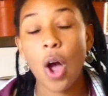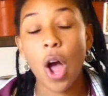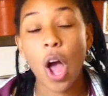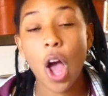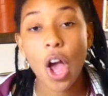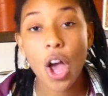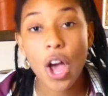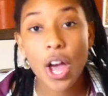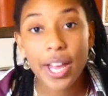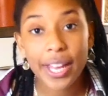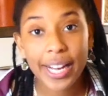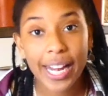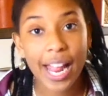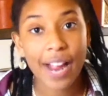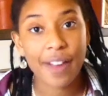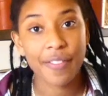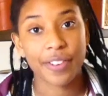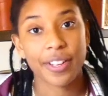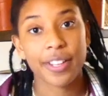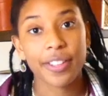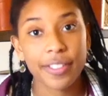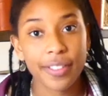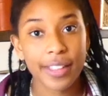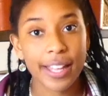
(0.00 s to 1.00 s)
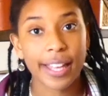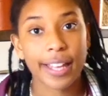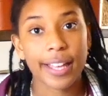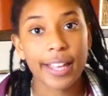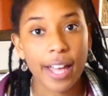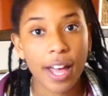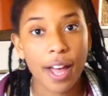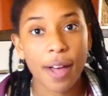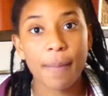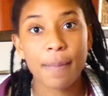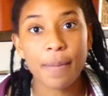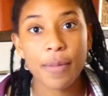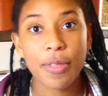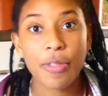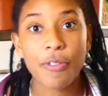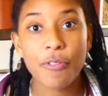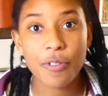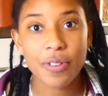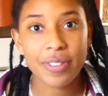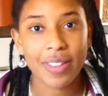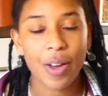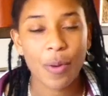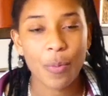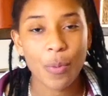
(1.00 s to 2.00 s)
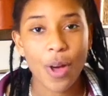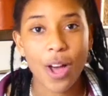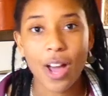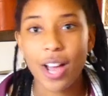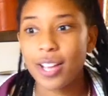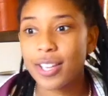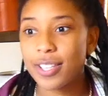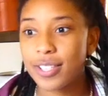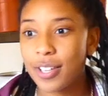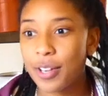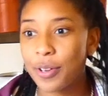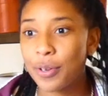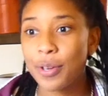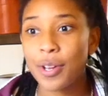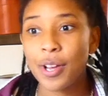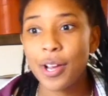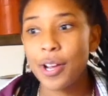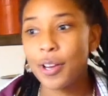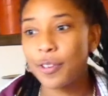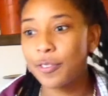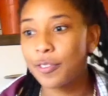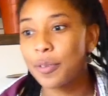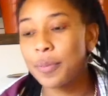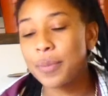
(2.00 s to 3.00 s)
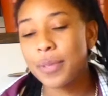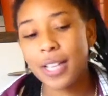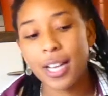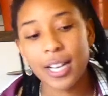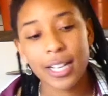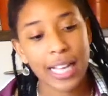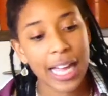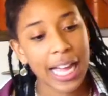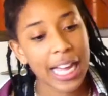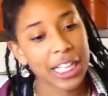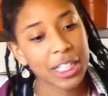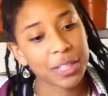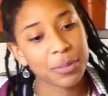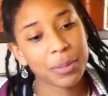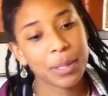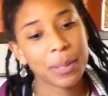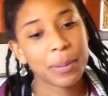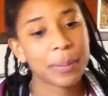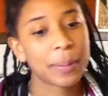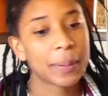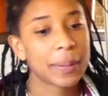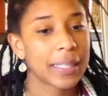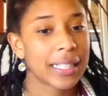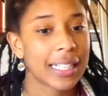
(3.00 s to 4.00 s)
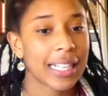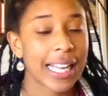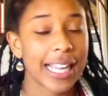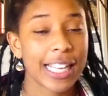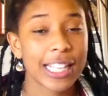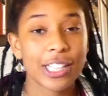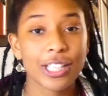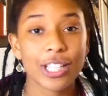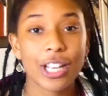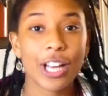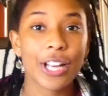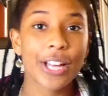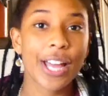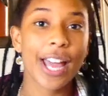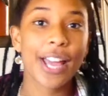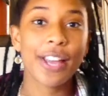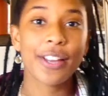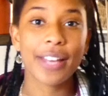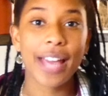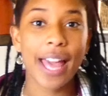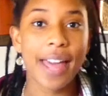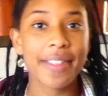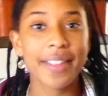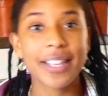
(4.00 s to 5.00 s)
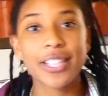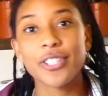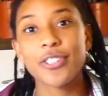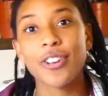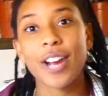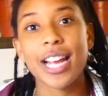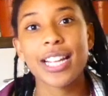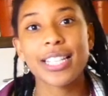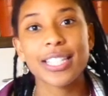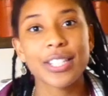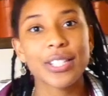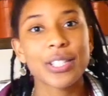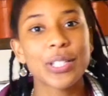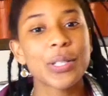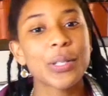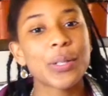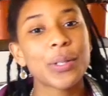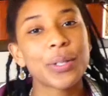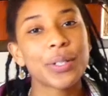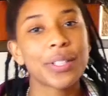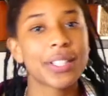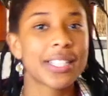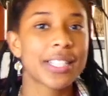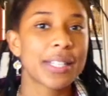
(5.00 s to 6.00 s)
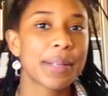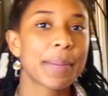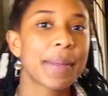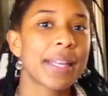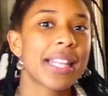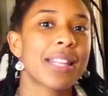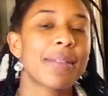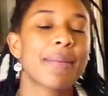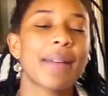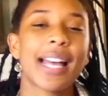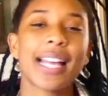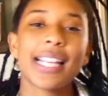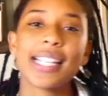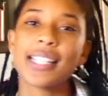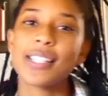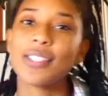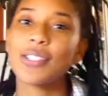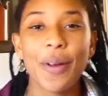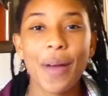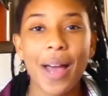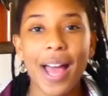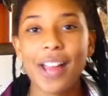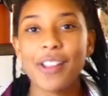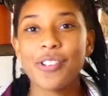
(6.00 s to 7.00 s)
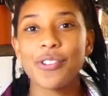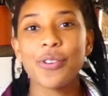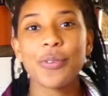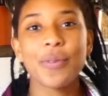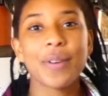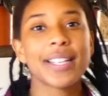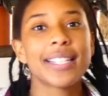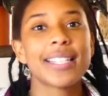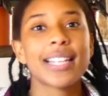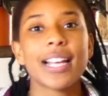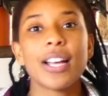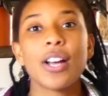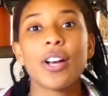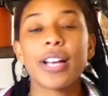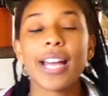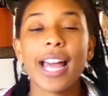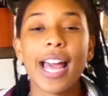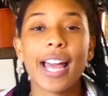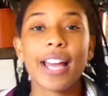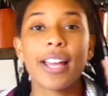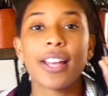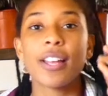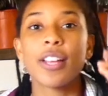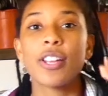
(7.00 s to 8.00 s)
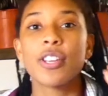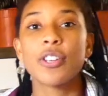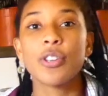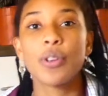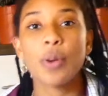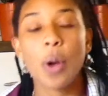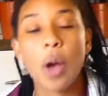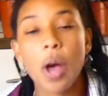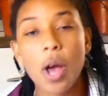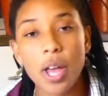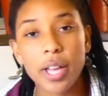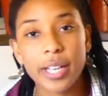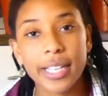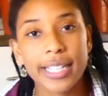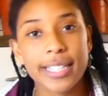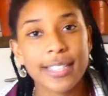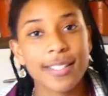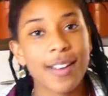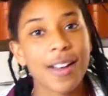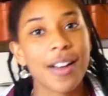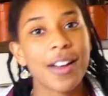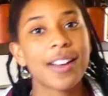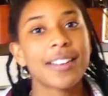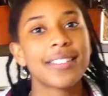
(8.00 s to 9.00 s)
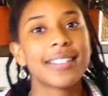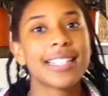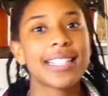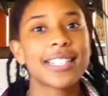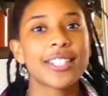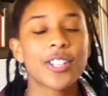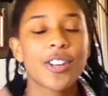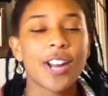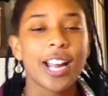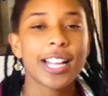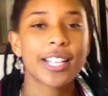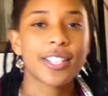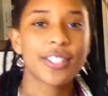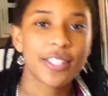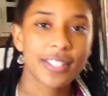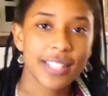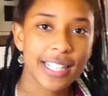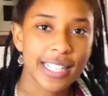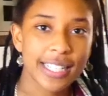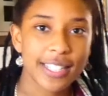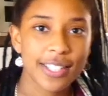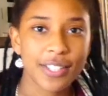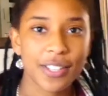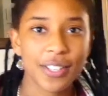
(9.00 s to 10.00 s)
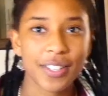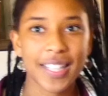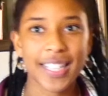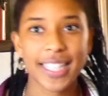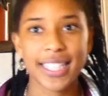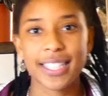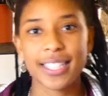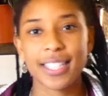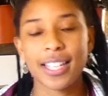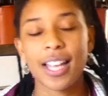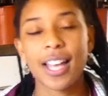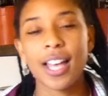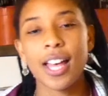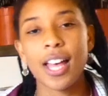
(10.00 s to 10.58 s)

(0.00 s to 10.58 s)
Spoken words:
earn everything through their work. So from a young age, people are like, okay, get these grades in school to be the best. And you're always like, okay, you need to earn these grades, you need to do this.